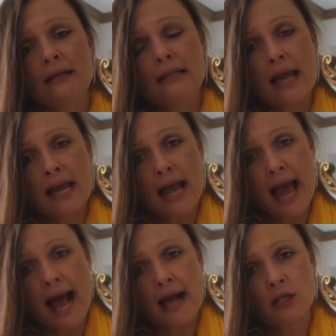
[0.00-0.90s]
Take
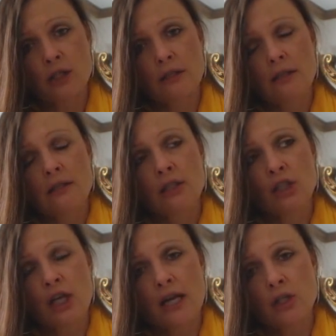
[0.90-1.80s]
action to
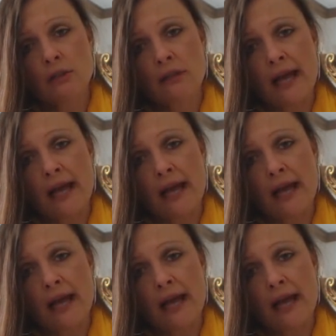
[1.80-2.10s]
change your